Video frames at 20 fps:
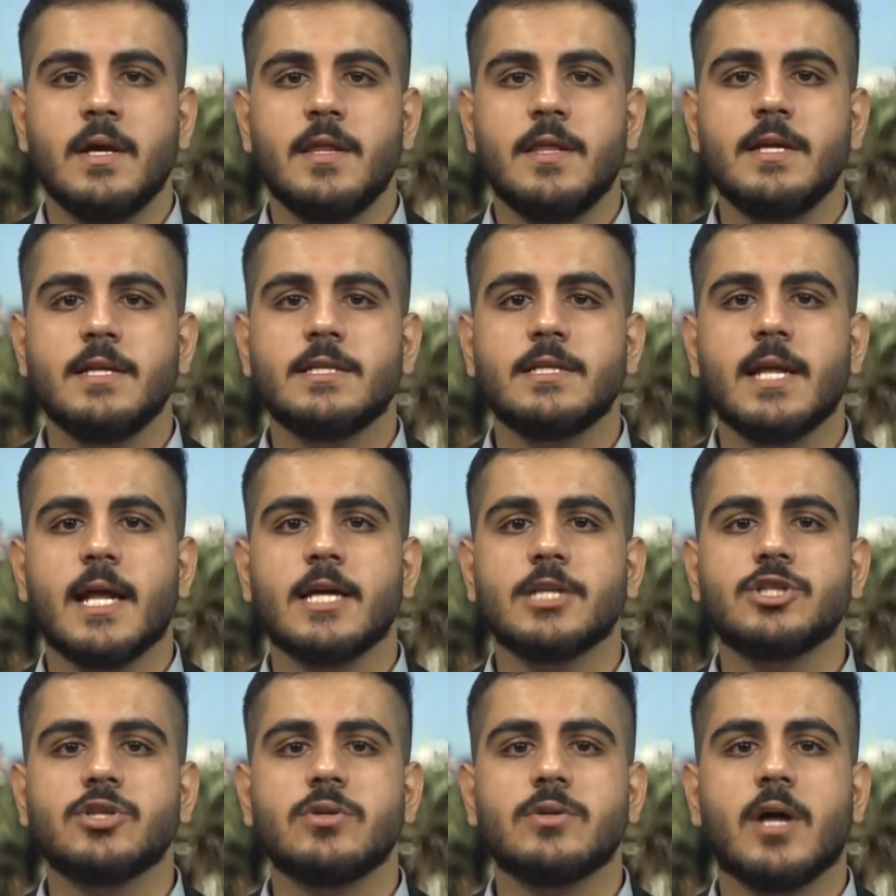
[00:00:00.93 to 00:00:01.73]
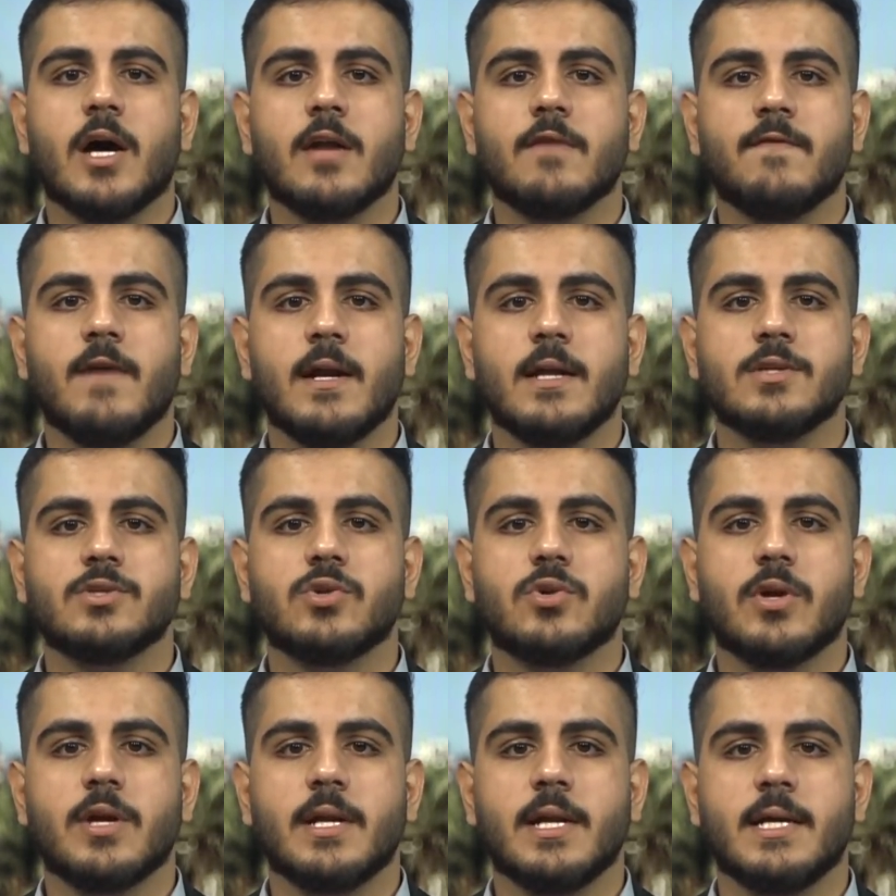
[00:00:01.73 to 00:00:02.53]
The International Nonviolence
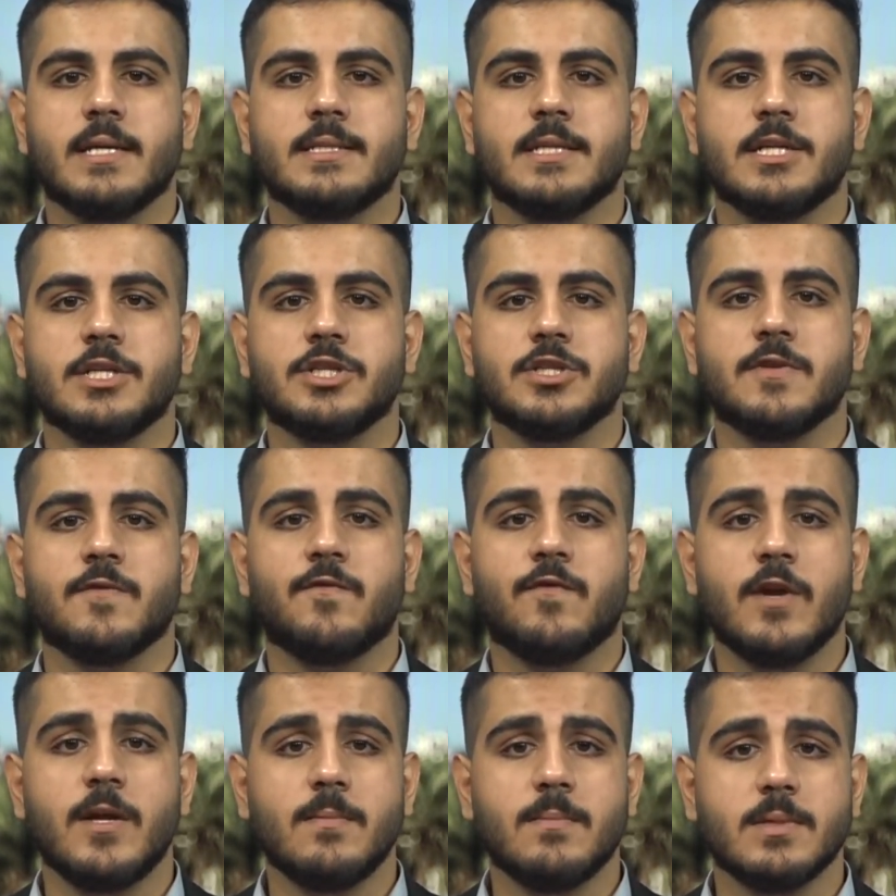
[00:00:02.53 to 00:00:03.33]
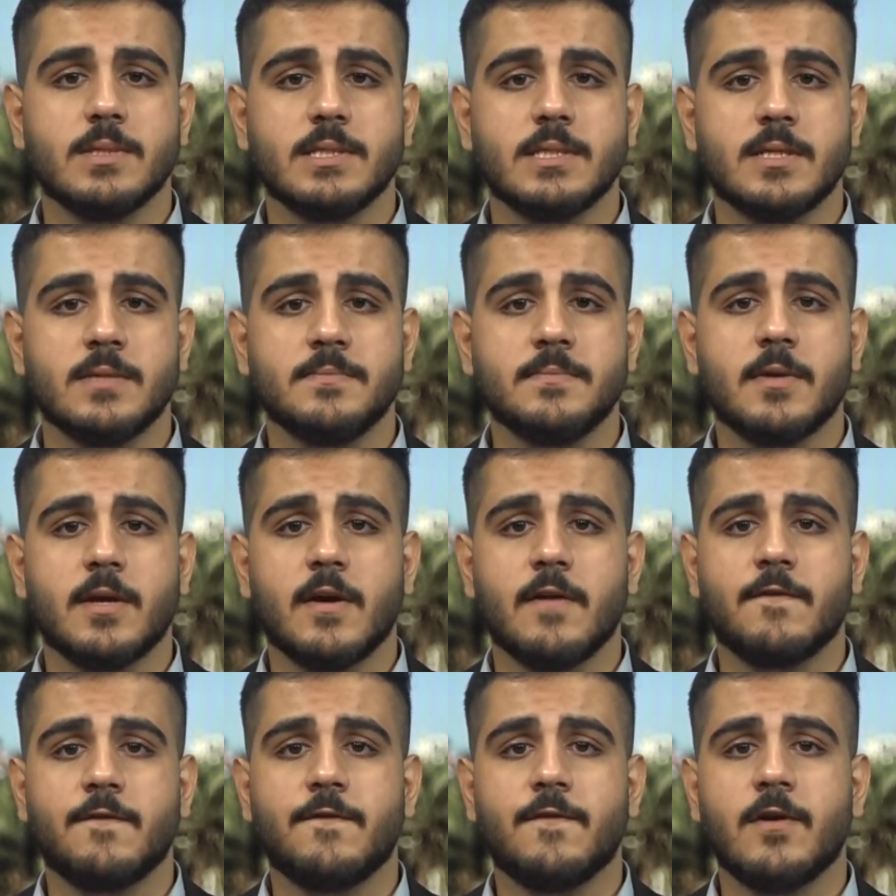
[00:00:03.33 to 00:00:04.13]
Organization Free Muslim
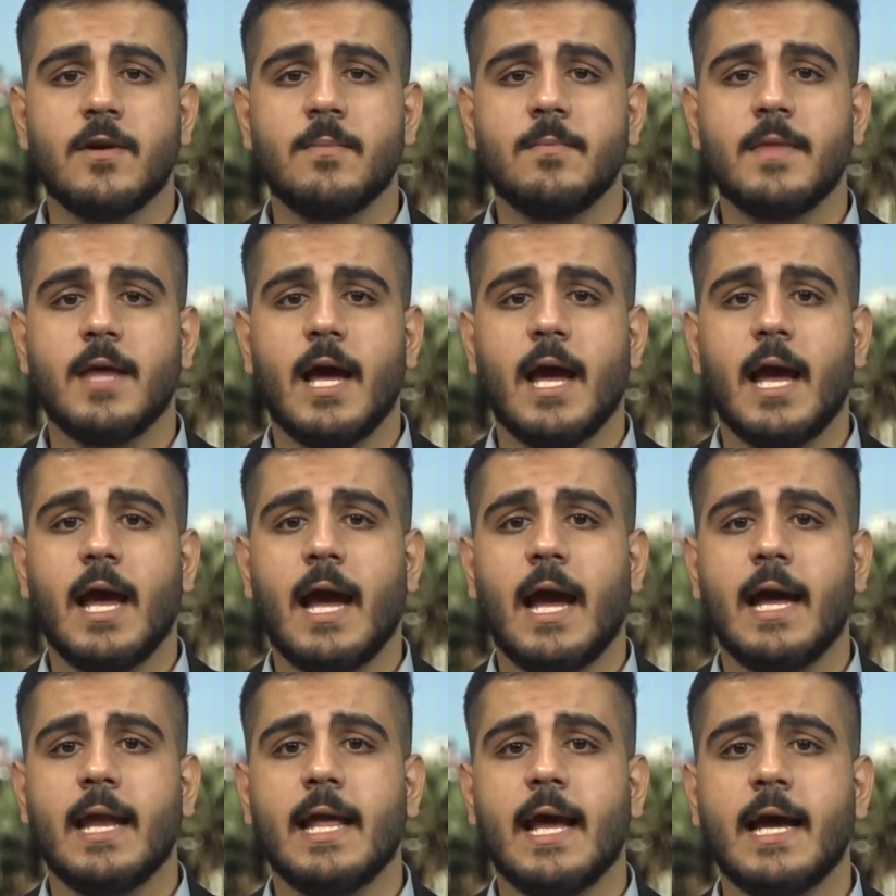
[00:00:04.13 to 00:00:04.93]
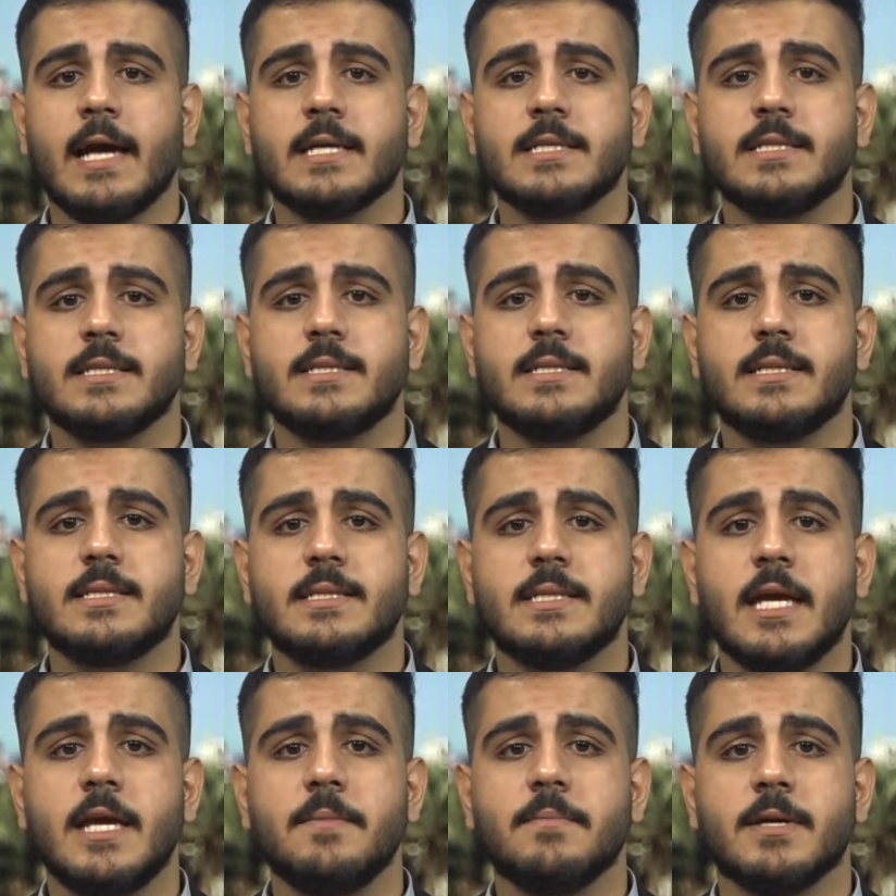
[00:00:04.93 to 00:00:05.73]
confirmed that it had access to
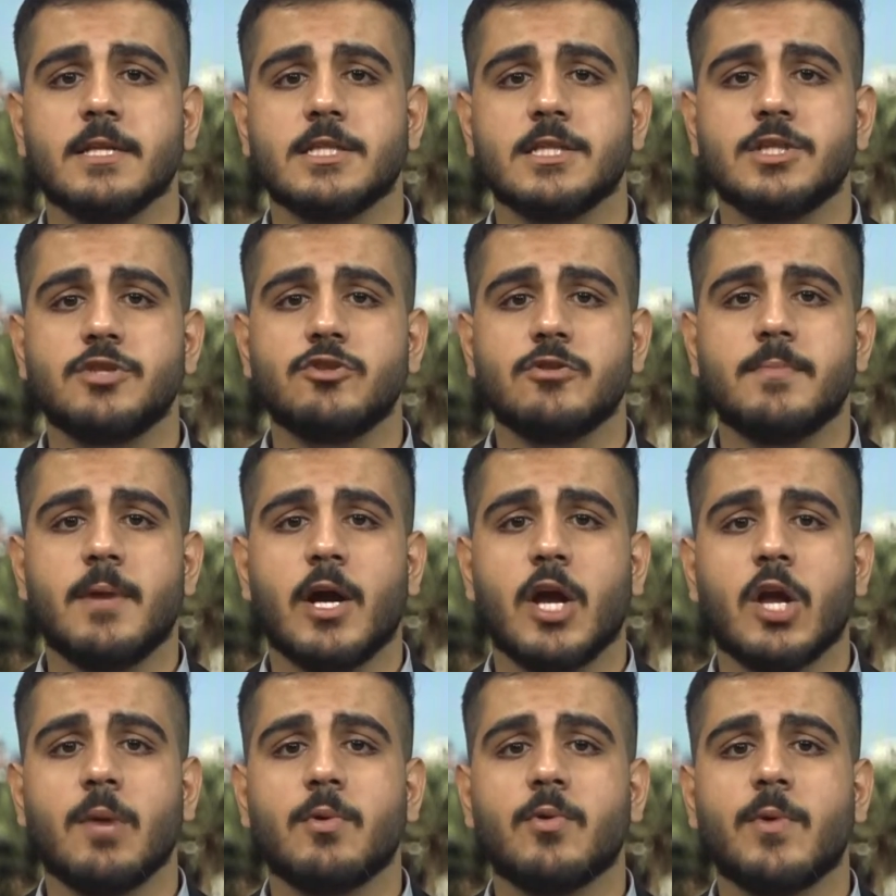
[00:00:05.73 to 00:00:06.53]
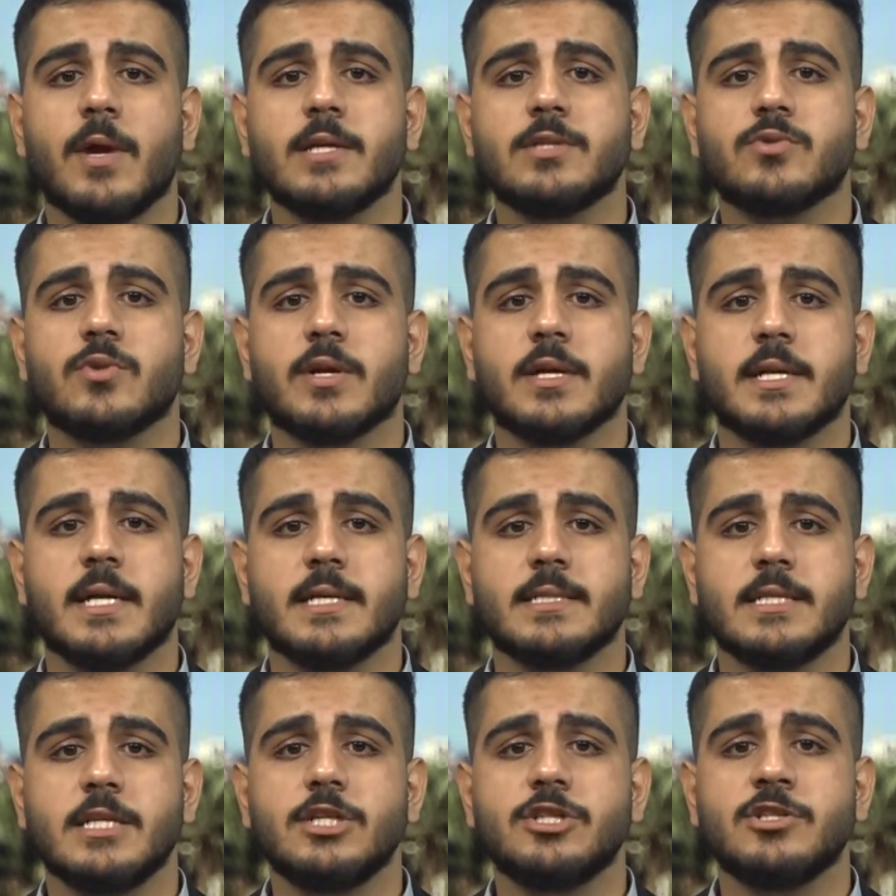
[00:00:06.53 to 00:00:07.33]
statements issued by human rights
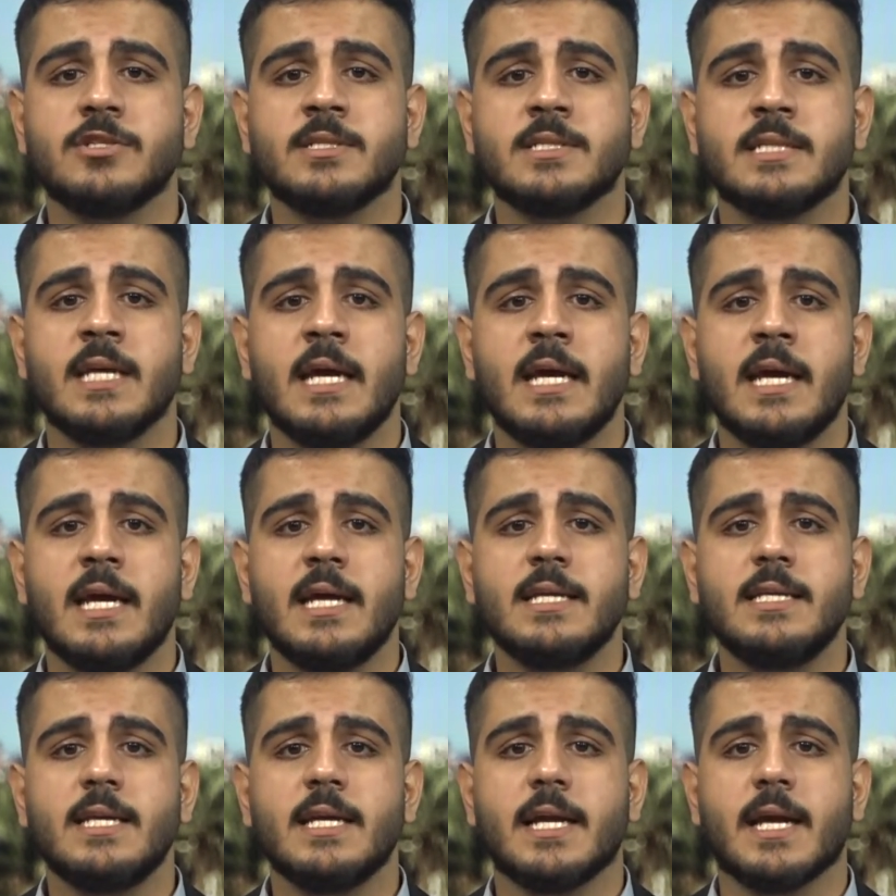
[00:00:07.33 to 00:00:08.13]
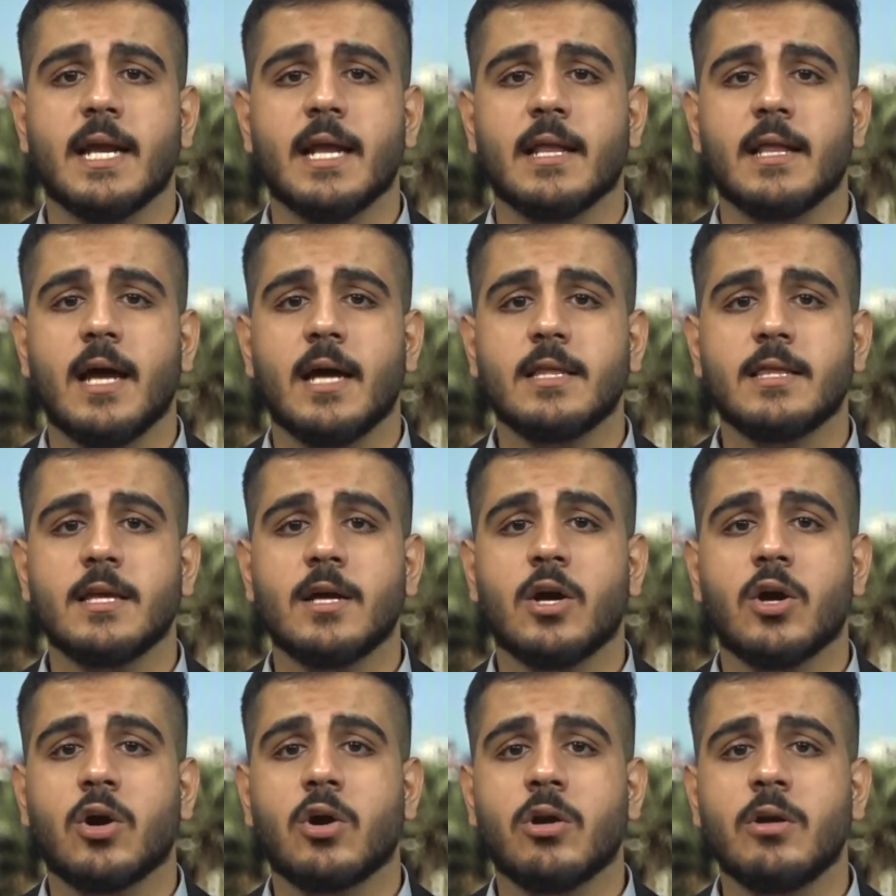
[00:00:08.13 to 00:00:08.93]
organizations indicating that the
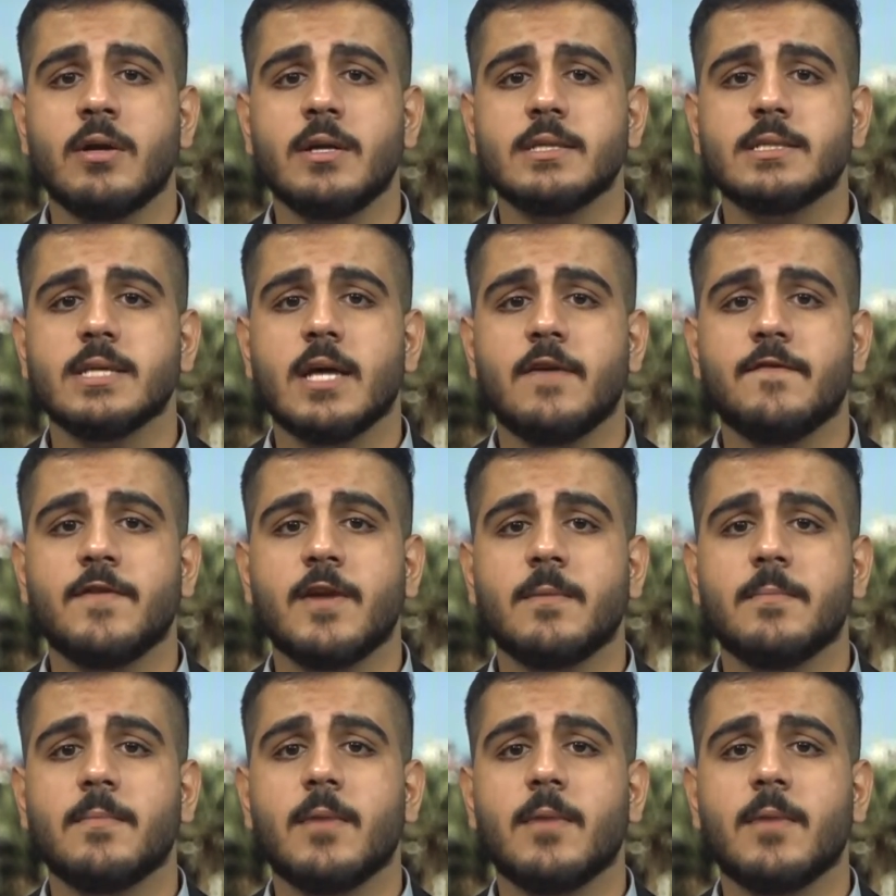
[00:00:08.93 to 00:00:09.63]
occurrence of,